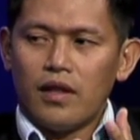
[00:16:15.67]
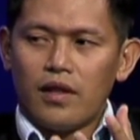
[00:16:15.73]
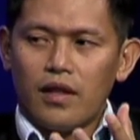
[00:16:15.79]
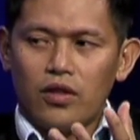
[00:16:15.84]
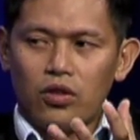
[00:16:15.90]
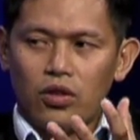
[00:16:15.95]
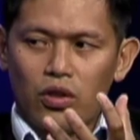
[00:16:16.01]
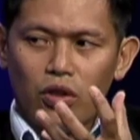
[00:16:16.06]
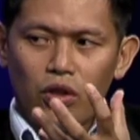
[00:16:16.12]

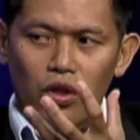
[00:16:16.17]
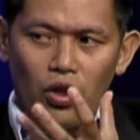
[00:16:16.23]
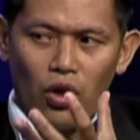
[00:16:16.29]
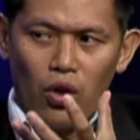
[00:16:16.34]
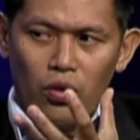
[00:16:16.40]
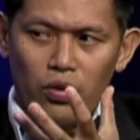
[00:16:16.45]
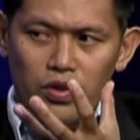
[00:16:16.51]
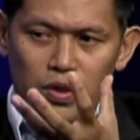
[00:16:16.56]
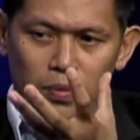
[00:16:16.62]
that you
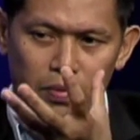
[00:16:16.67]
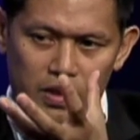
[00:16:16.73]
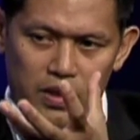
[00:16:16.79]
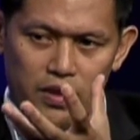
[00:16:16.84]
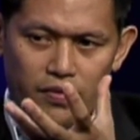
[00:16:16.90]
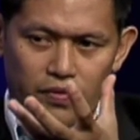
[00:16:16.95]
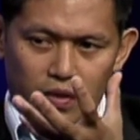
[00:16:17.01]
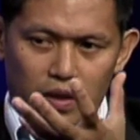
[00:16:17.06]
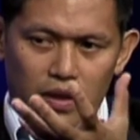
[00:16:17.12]
know
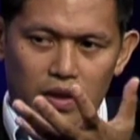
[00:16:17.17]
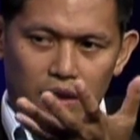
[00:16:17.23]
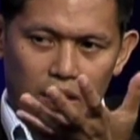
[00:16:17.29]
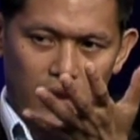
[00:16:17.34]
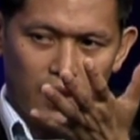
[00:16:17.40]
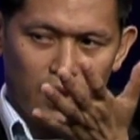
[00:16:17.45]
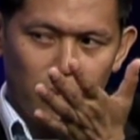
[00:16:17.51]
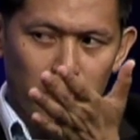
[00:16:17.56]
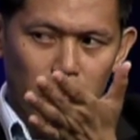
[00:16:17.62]

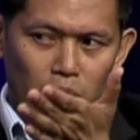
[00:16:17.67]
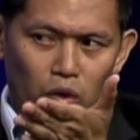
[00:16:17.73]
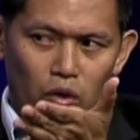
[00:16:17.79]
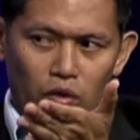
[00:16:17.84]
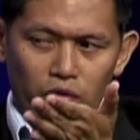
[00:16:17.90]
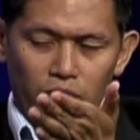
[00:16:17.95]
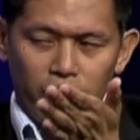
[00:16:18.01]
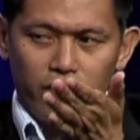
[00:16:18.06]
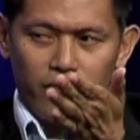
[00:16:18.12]
specifically the
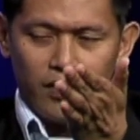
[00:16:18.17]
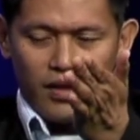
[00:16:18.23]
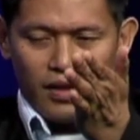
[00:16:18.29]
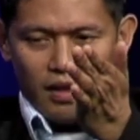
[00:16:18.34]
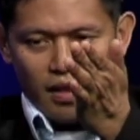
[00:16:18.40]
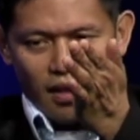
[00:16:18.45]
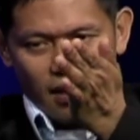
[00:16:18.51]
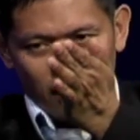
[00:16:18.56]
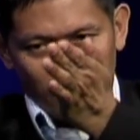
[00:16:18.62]
move
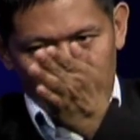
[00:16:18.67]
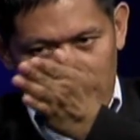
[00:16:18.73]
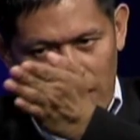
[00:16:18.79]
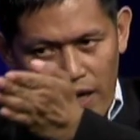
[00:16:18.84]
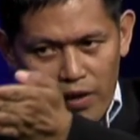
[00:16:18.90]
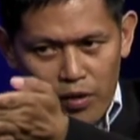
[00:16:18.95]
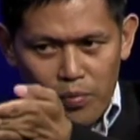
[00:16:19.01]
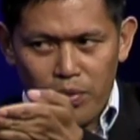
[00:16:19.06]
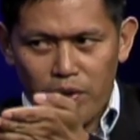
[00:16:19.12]
that
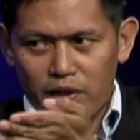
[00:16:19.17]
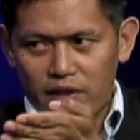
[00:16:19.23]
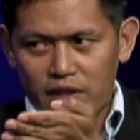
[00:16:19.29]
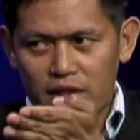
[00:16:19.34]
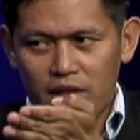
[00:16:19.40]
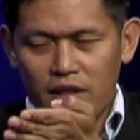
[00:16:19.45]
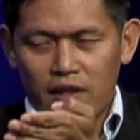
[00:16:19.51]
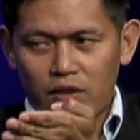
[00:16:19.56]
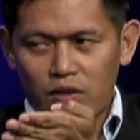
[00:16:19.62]
the other person
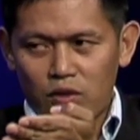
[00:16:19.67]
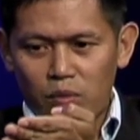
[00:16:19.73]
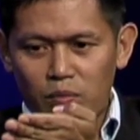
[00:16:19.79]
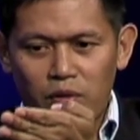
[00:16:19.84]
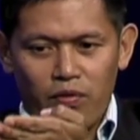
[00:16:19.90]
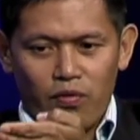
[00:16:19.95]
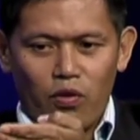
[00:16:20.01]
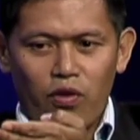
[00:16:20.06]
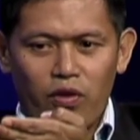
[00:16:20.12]
is going to do
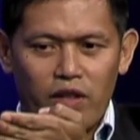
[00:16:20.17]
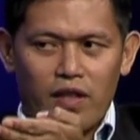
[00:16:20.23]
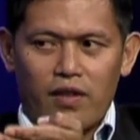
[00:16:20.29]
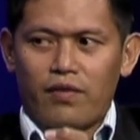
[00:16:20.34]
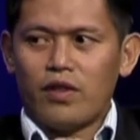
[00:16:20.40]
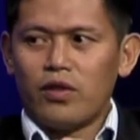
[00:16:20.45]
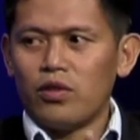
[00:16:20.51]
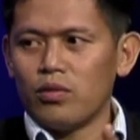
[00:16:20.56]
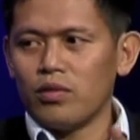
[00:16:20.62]
before they
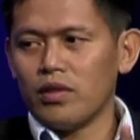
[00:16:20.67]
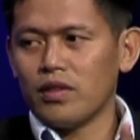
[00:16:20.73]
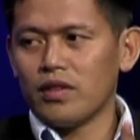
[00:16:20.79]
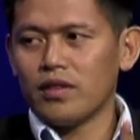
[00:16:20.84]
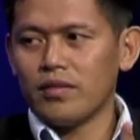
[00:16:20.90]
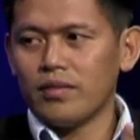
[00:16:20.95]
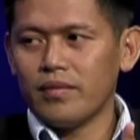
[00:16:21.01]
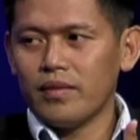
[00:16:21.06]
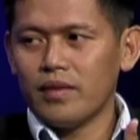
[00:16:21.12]
even do
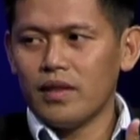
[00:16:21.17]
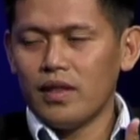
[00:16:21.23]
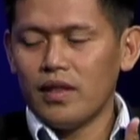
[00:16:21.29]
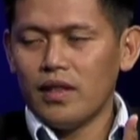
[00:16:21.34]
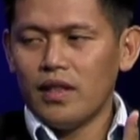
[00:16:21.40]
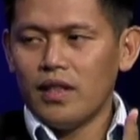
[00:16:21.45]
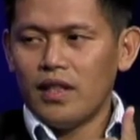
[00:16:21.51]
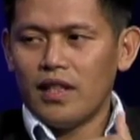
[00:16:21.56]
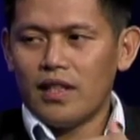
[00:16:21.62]
it.
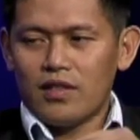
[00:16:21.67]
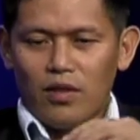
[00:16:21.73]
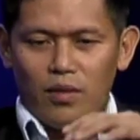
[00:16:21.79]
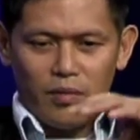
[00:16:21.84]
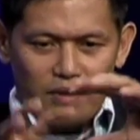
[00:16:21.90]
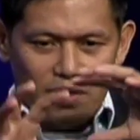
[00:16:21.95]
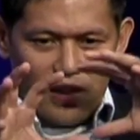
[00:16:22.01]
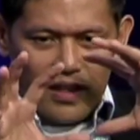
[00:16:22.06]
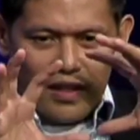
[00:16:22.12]
It's
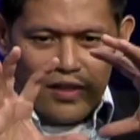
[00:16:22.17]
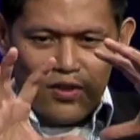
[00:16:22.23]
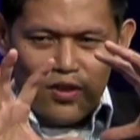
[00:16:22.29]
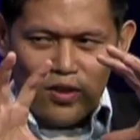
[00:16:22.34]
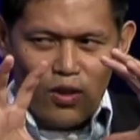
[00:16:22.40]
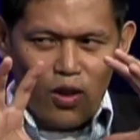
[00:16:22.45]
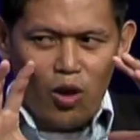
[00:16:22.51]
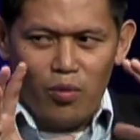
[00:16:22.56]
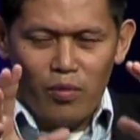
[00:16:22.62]
almost like in a
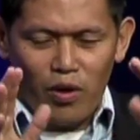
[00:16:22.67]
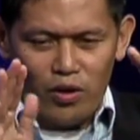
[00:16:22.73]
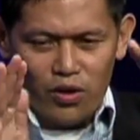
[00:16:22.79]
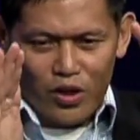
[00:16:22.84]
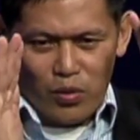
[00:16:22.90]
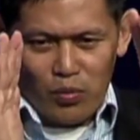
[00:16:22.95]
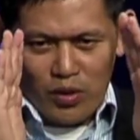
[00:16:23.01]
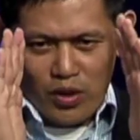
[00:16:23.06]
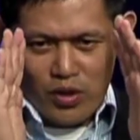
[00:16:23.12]
slow
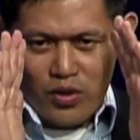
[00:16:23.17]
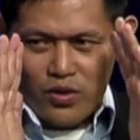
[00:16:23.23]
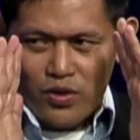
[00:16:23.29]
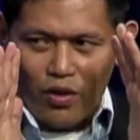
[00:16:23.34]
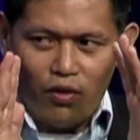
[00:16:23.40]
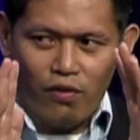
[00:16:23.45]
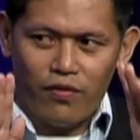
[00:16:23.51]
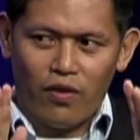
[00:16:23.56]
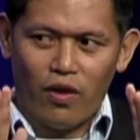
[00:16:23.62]
motion when you're
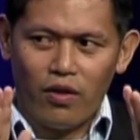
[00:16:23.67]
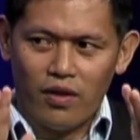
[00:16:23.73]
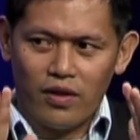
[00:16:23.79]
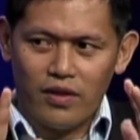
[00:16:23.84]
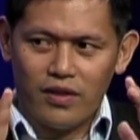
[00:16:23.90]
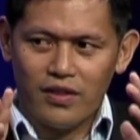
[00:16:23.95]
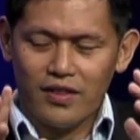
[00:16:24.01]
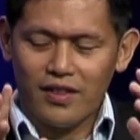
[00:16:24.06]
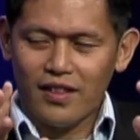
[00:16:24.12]
so
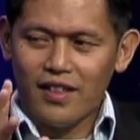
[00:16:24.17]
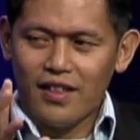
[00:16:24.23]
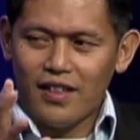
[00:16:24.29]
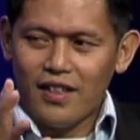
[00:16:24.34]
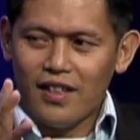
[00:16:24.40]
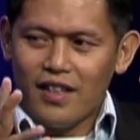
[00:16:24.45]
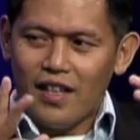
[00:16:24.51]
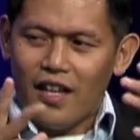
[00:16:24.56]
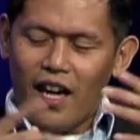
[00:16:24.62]
focused.
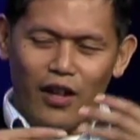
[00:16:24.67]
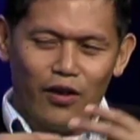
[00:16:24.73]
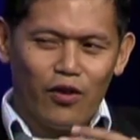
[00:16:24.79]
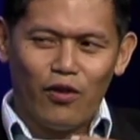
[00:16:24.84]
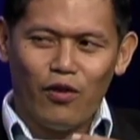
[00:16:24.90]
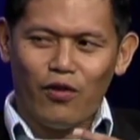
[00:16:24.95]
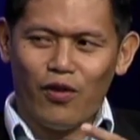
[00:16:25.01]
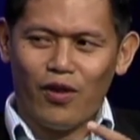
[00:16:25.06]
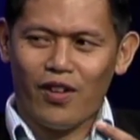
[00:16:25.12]
I
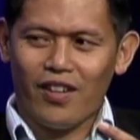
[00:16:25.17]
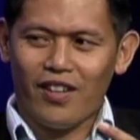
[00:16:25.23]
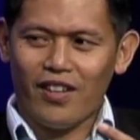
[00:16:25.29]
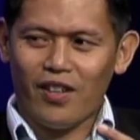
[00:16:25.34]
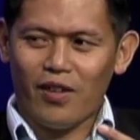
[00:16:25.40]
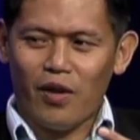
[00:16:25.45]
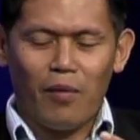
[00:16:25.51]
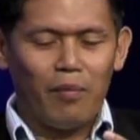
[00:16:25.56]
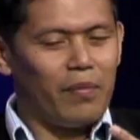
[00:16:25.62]
don't
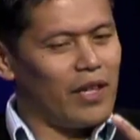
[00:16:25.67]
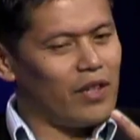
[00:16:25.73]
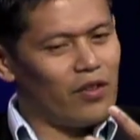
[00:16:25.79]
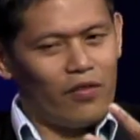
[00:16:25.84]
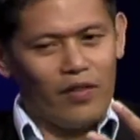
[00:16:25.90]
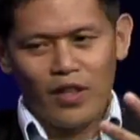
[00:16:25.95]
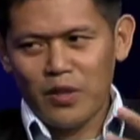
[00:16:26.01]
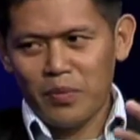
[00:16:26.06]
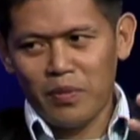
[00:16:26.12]
know, I bet
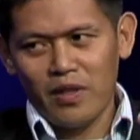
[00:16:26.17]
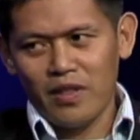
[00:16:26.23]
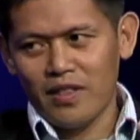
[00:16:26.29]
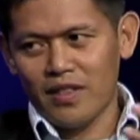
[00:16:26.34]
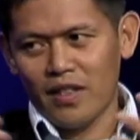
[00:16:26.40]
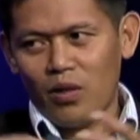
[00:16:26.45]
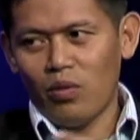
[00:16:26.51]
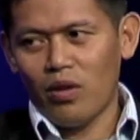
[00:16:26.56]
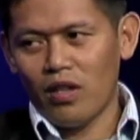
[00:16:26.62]
you've
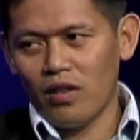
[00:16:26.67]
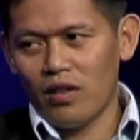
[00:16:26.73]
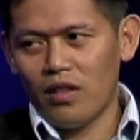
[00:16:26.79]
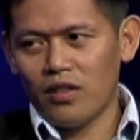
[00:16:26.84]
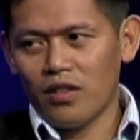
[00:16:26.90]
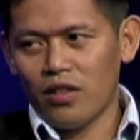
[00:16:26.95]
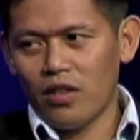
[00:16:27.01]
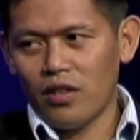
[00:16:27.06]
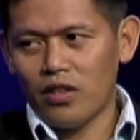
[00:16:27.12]
experienced that quite a
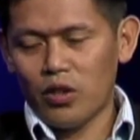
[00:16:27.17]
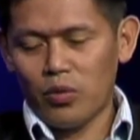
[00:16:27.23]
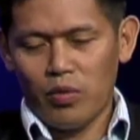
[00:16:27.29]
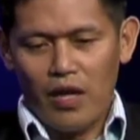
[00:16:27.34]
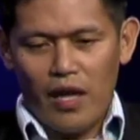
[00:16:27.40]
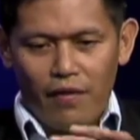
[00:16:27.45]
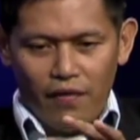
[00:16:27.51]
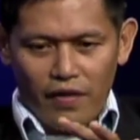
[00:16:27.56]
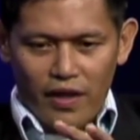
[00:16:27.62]
lot, Coach,
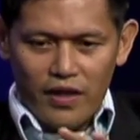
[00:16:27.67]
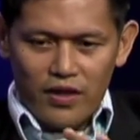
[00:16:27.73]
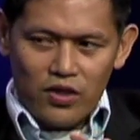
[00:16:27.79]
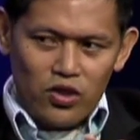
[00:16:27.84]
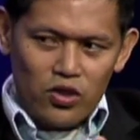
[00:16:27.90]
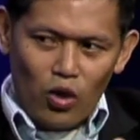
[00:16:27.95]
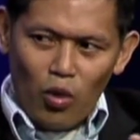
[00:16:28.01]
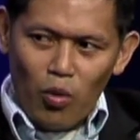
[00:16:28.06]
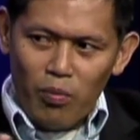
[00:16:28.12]
where everything's
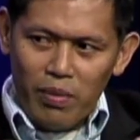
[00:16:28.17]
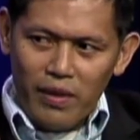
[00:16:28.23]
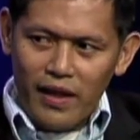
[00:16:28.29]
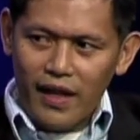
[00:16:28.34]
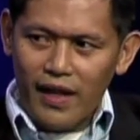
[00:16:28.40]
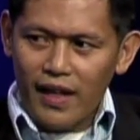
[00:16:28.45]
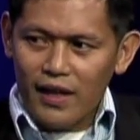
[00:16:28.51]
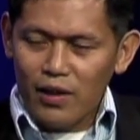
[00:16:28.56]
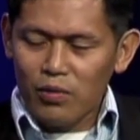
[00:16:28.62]
so
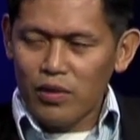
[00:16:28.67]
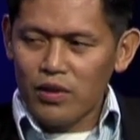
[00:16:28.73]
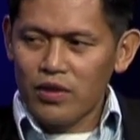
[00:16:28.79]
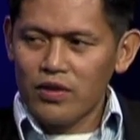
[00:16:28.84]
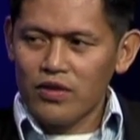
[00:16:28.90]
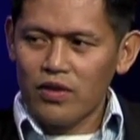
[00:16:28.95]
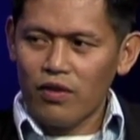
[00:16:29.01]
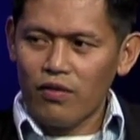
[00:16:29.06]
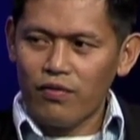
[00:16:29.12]
black when
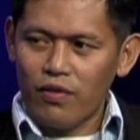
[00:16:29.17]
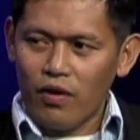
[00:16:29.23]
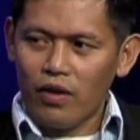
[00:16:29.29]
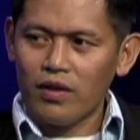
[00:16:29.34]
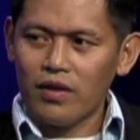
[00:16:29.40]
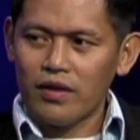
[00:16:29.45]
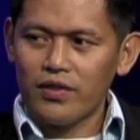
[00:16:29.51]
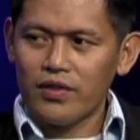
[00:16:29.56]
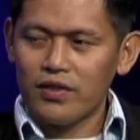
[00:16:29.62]
you're so
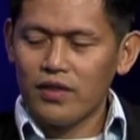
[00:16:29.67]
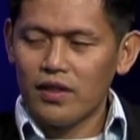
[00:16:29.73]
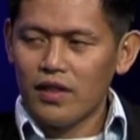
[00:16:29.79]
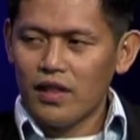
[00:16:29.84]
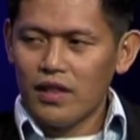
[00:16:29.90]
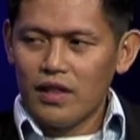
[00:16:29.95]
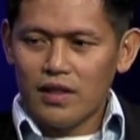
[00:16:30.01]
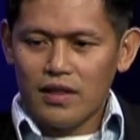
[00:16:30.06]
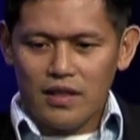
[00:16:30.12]
focused.
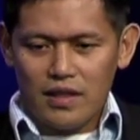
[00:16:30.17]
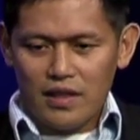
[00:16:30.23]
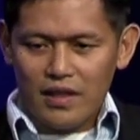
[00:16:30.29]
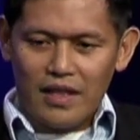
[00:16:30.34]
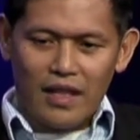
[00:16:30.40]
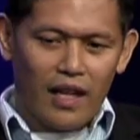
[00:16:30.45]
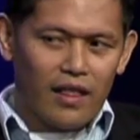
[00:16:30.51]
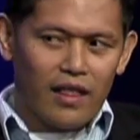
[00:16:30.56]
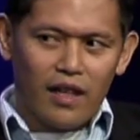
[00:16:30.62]
There's
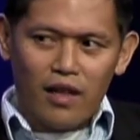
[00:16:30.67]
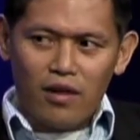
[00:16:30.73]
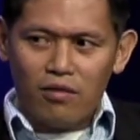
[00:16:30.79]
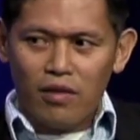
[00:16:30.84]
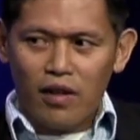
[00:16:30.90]
nothing